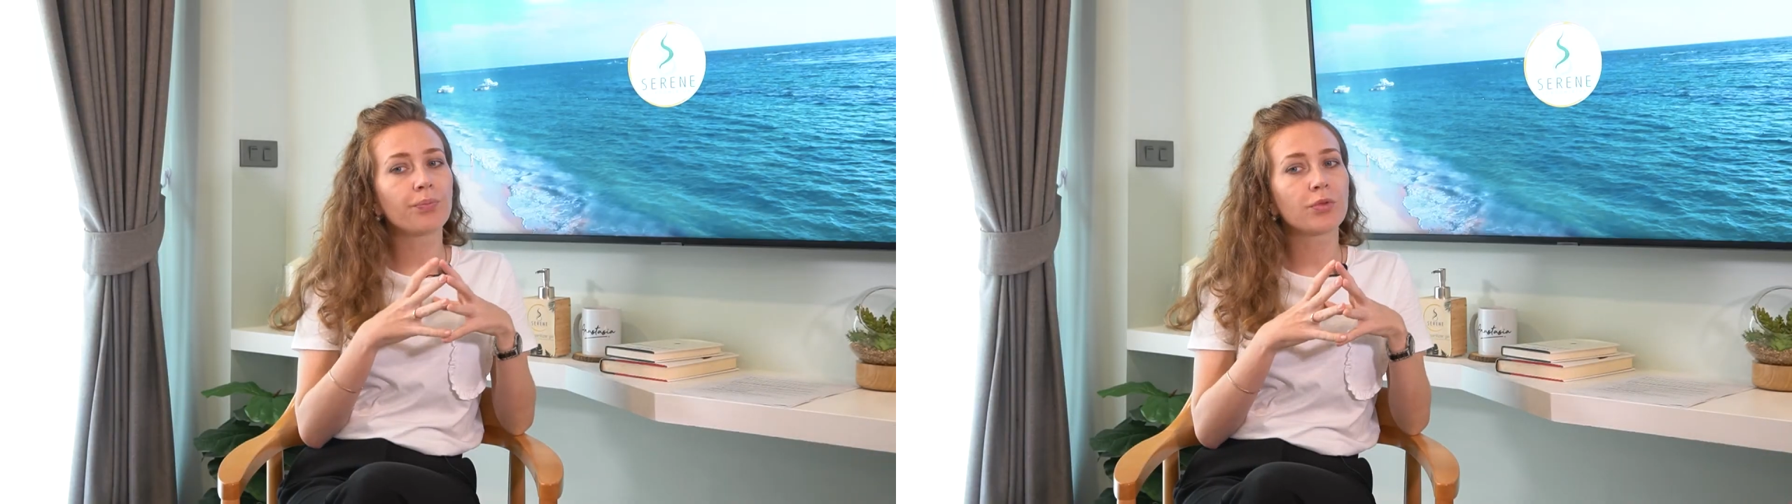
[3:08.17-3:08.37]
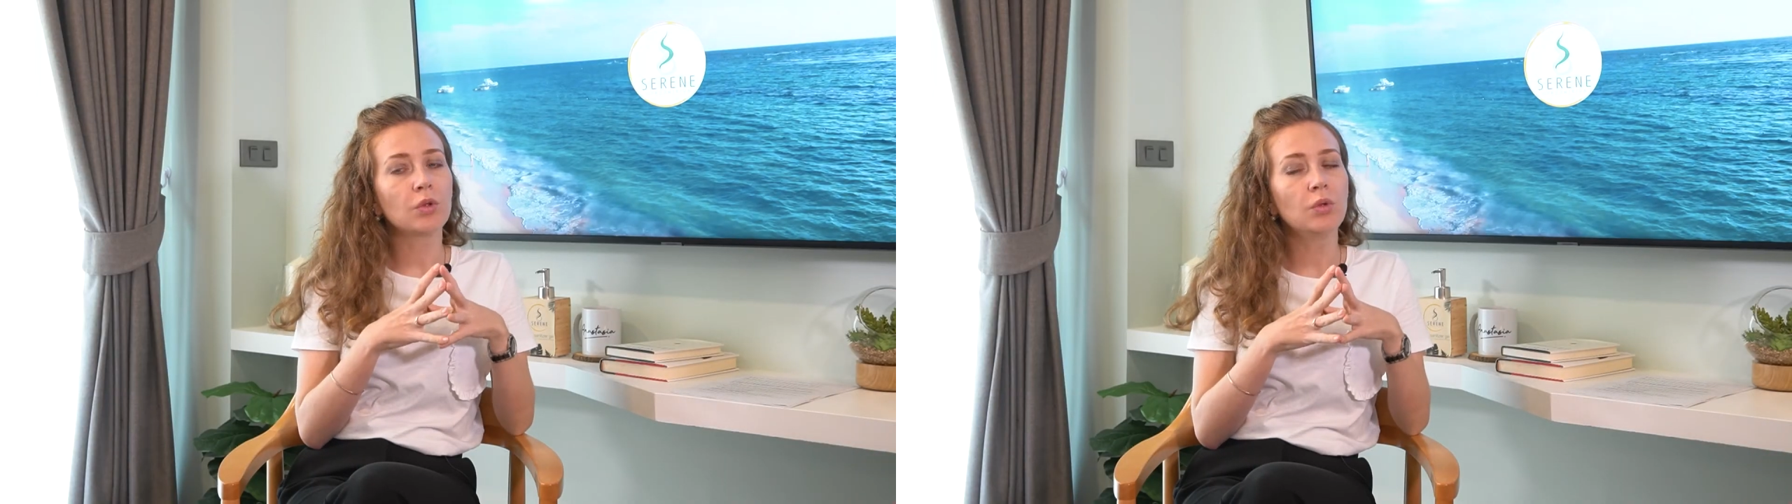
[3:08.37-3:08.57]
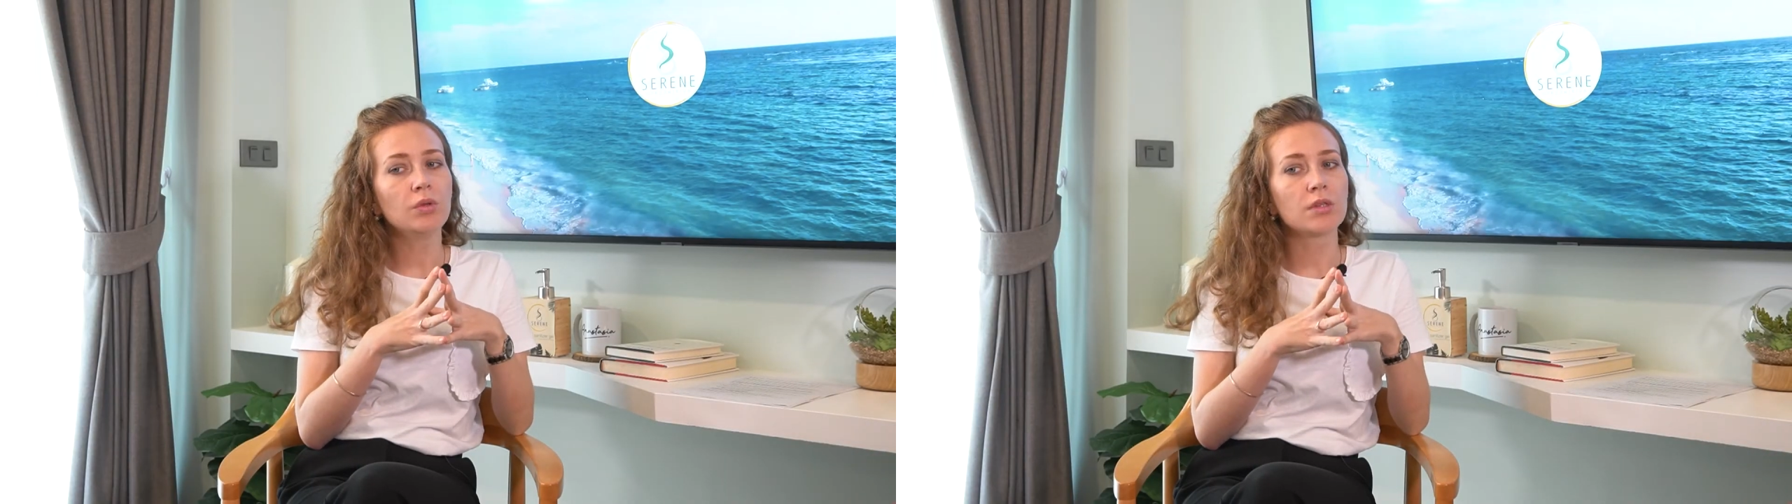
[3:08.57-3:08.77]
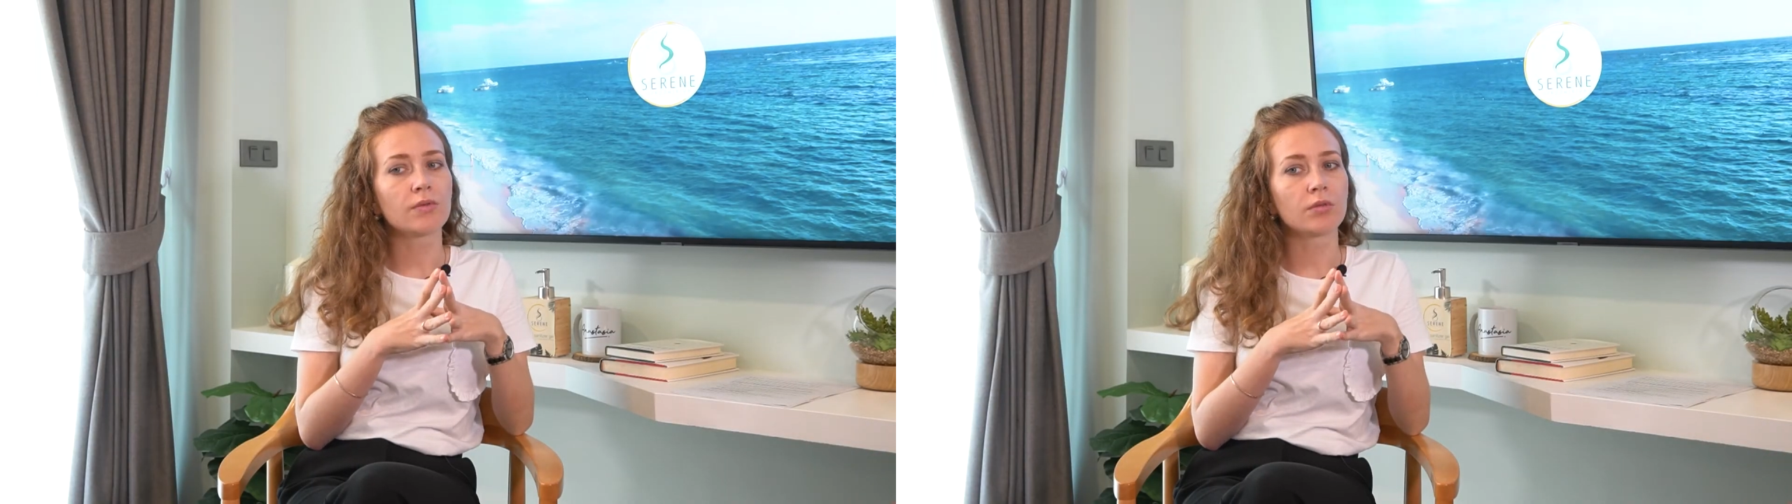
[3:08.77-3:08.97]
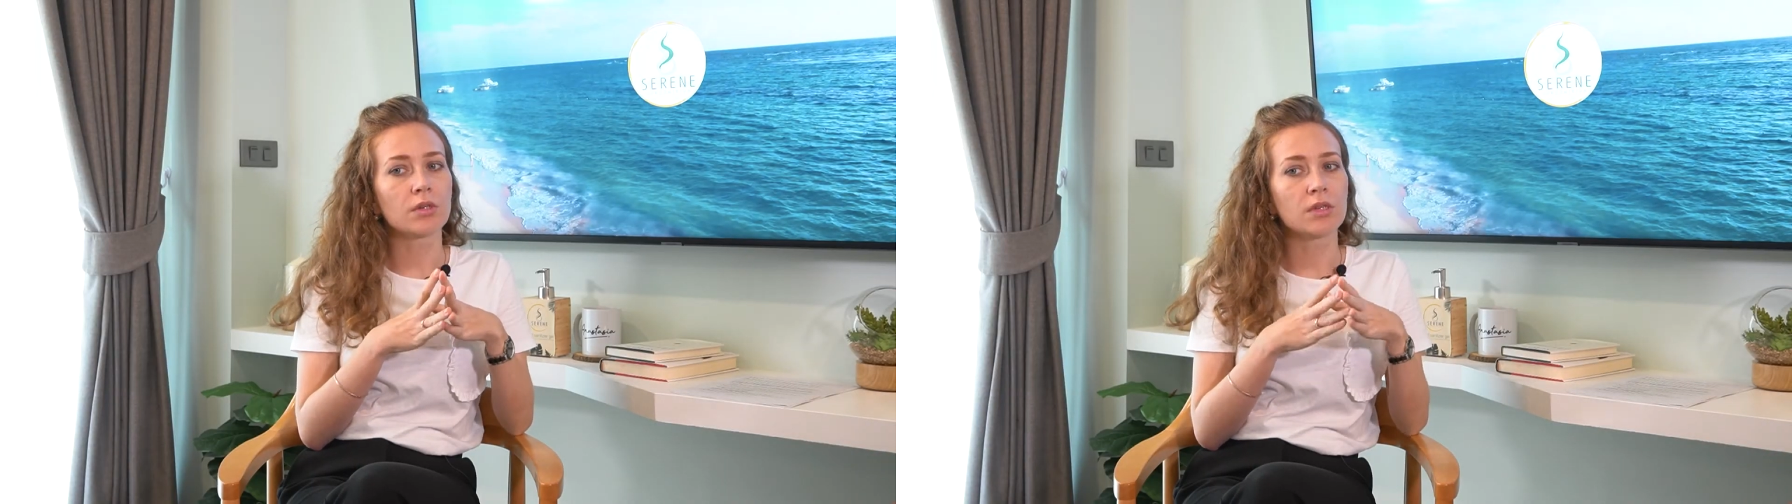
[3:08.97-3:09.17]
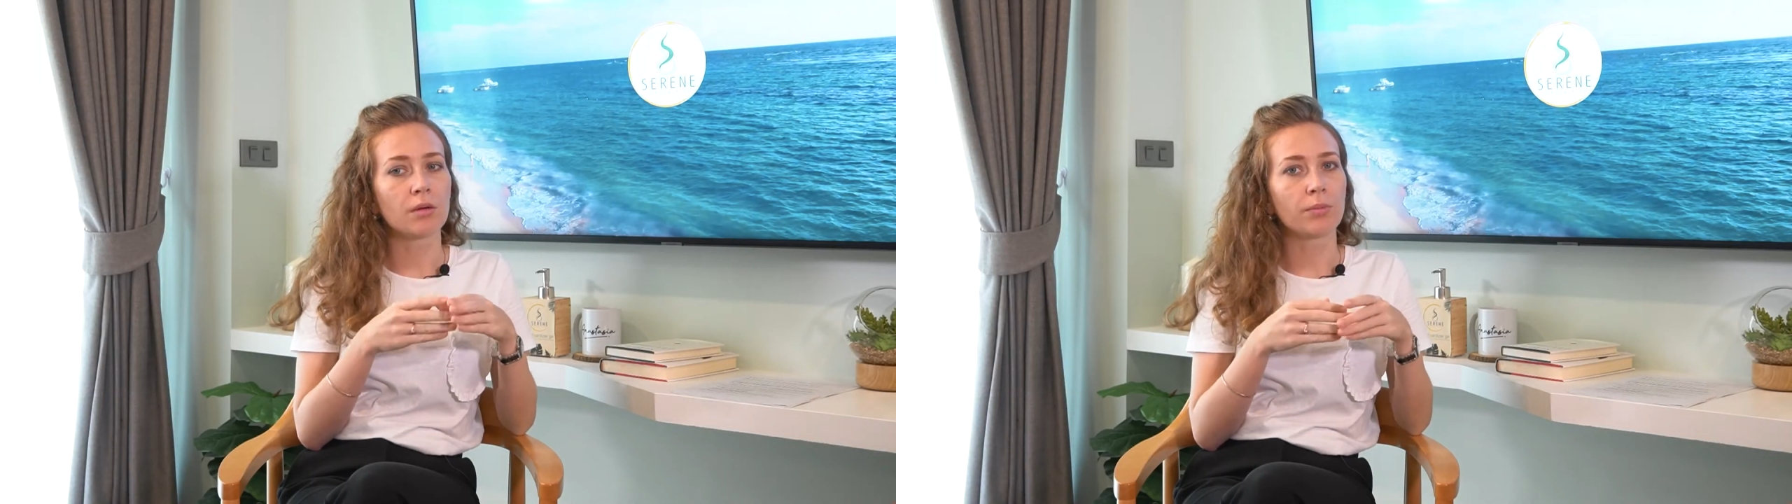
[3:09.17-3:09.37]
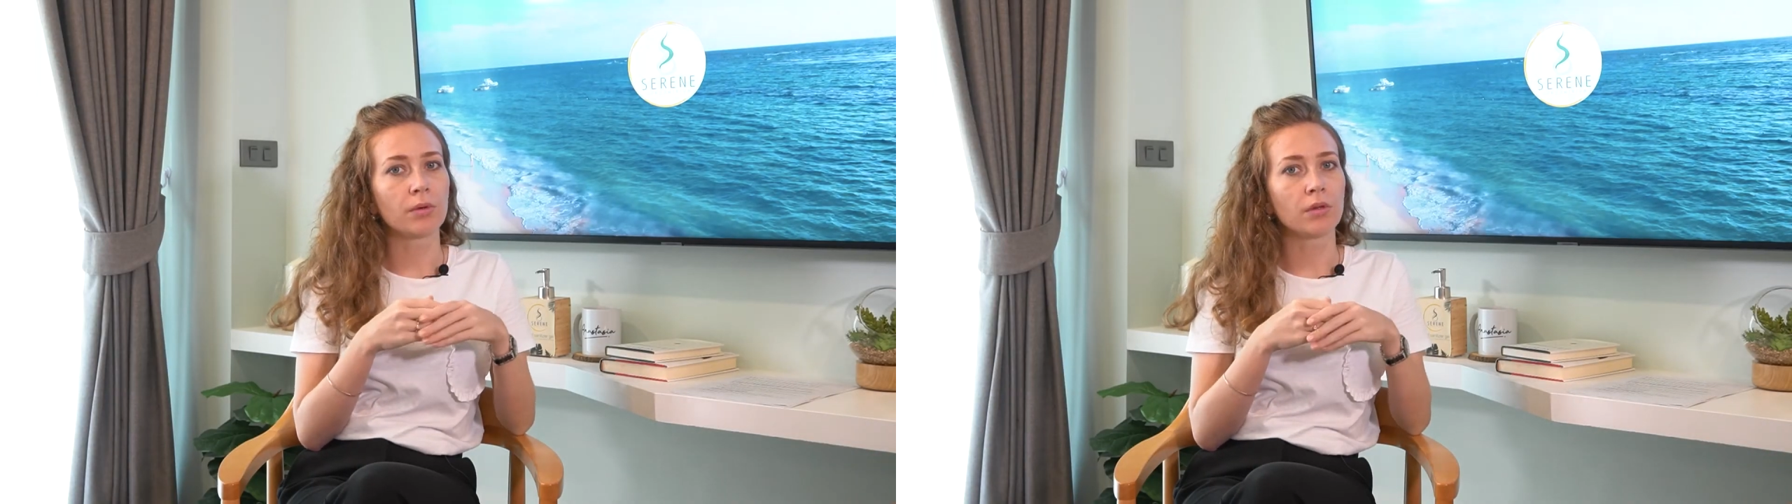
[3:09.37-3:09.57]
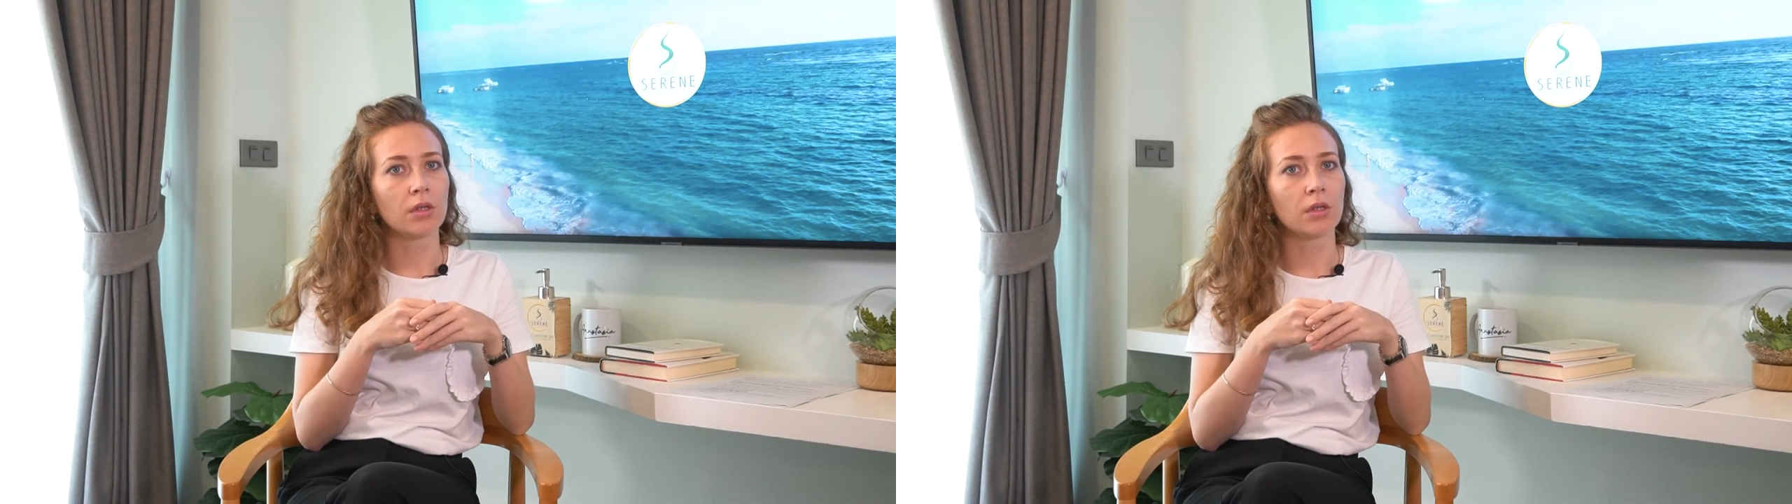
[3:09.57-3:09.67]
to do this, for example,